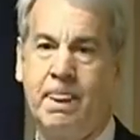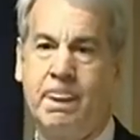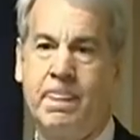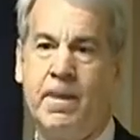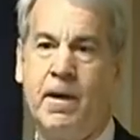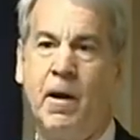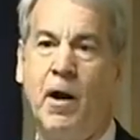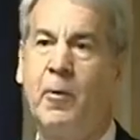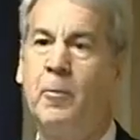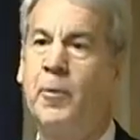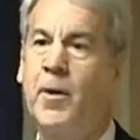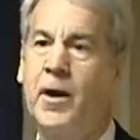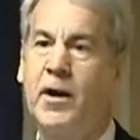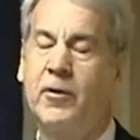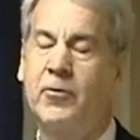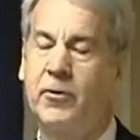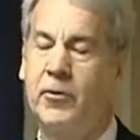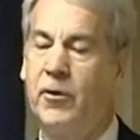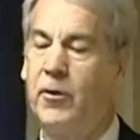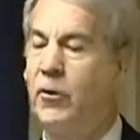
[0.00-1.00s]
Now our
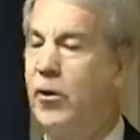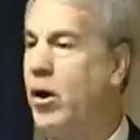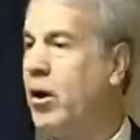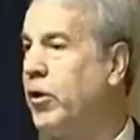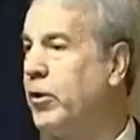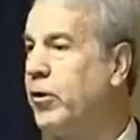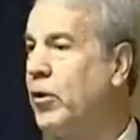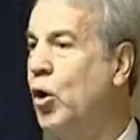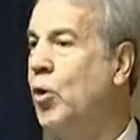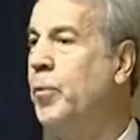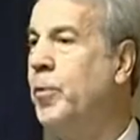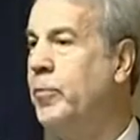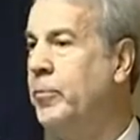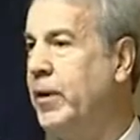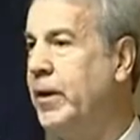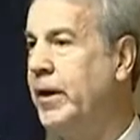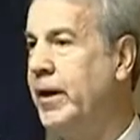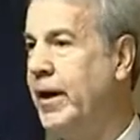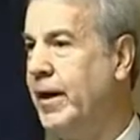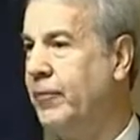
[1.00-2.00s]
products are no longer open
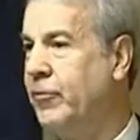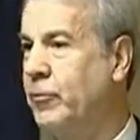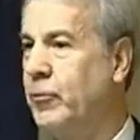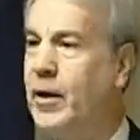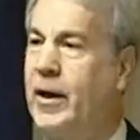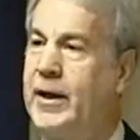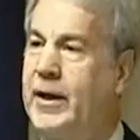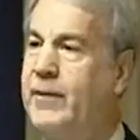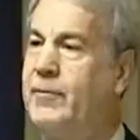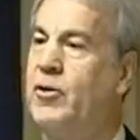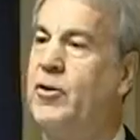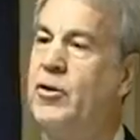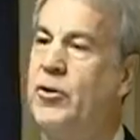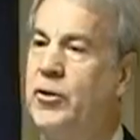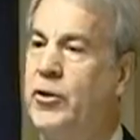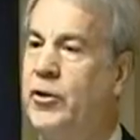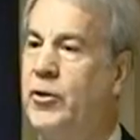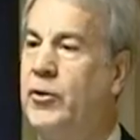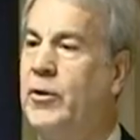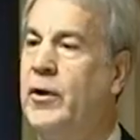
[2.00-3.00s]
PDFs where I give it to
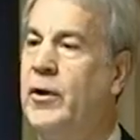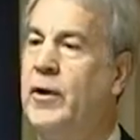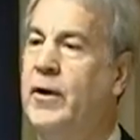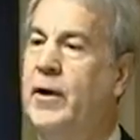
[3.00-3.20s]
you